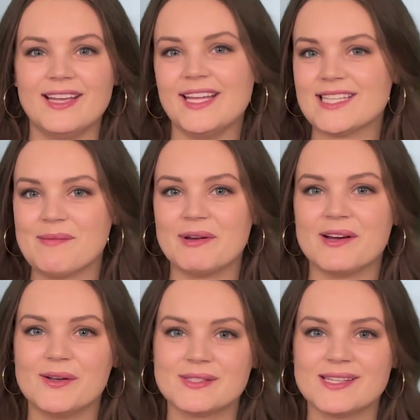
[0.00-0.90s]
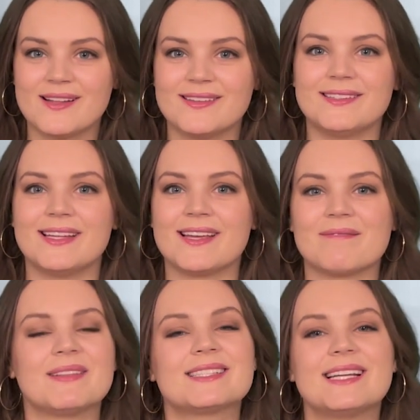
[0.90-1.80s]
And I'm your host, Holland Lee.
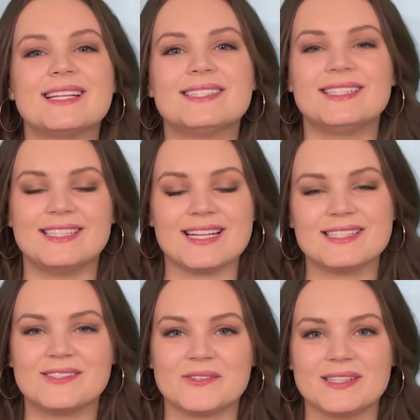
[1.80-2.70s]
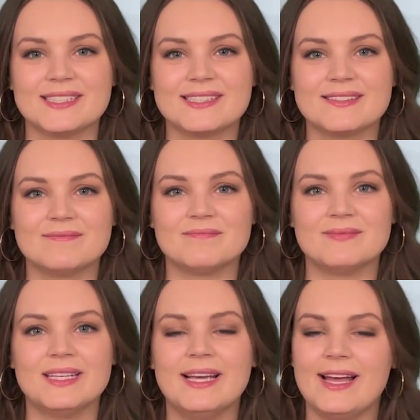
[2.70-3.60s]
Let's get into today's stories.
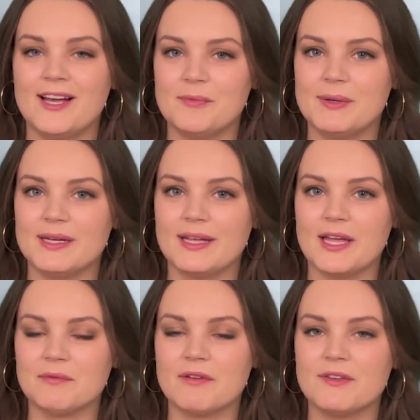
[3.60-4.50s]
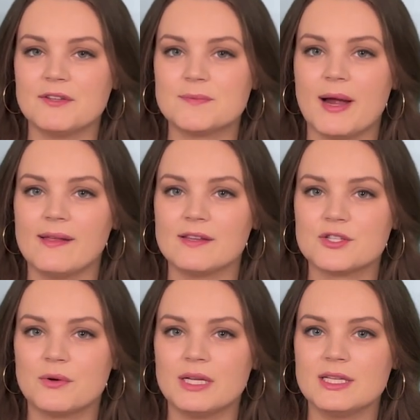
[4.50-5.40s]
ALPA again refutes pilot
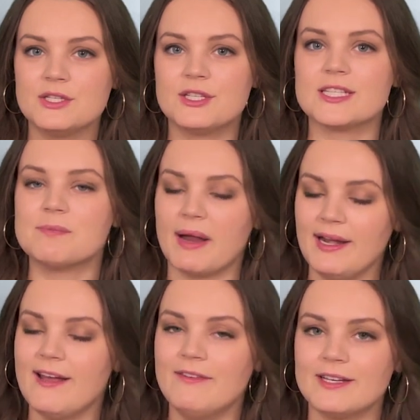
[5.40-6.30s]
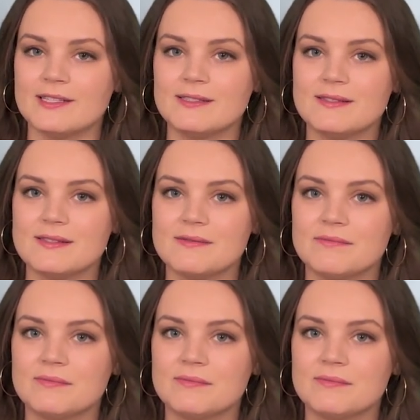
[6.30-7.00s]
shortage despite evidence.